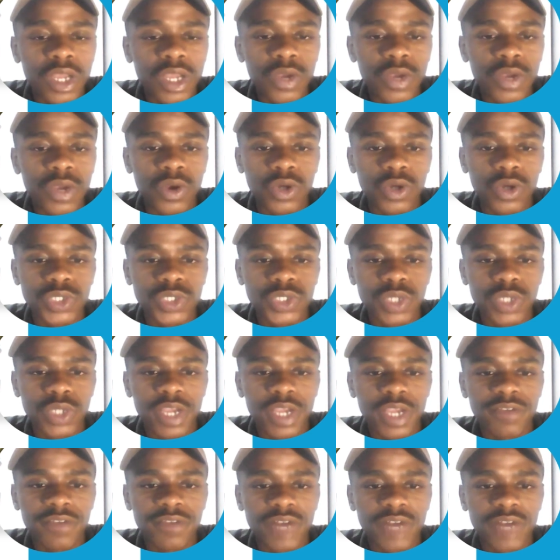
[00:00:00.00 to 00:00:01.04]
We also
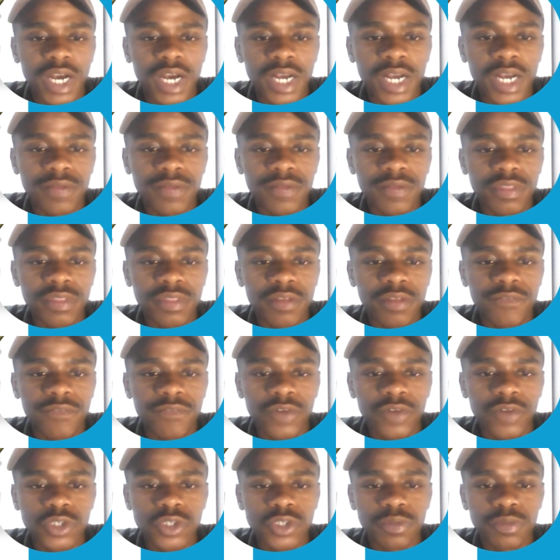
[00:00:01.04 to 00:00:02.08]
have
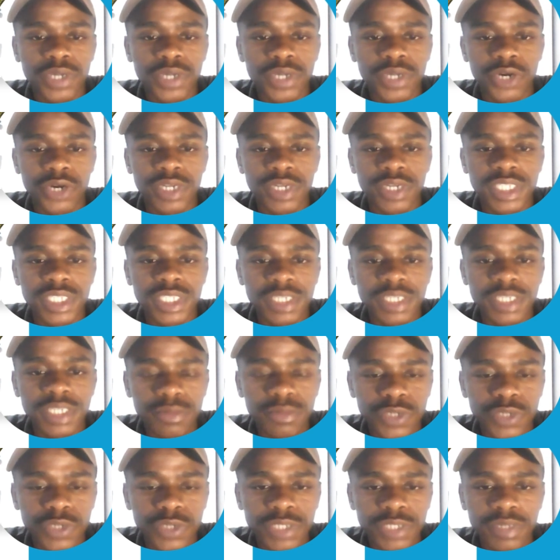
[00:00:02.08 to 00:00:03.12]
photoperiodism,
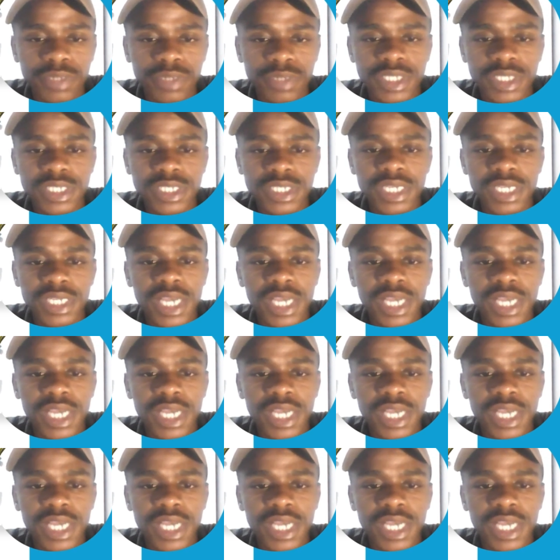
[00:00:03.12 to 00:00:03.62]
which means